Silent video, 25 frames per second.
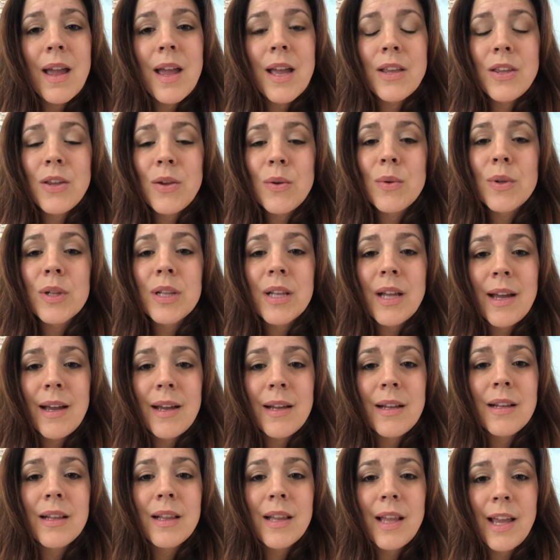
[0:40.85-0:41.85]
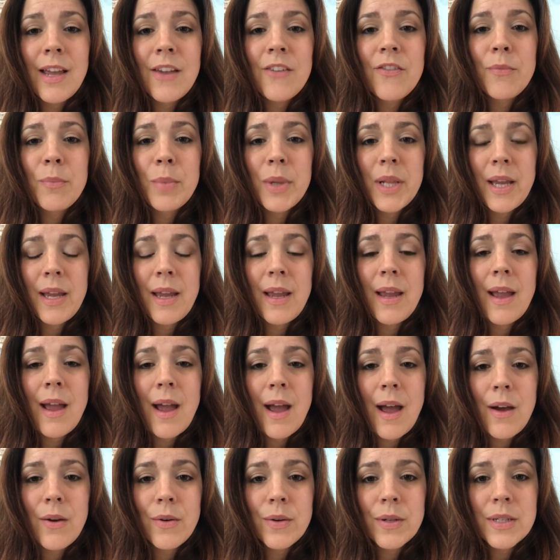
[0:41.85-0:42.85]
and you let life play
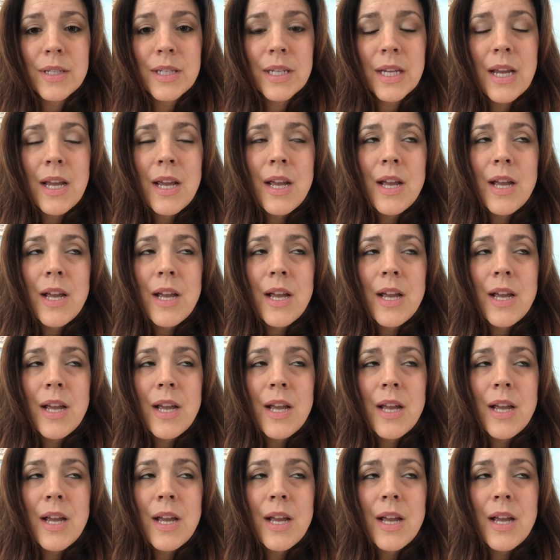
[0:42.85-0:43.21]
out.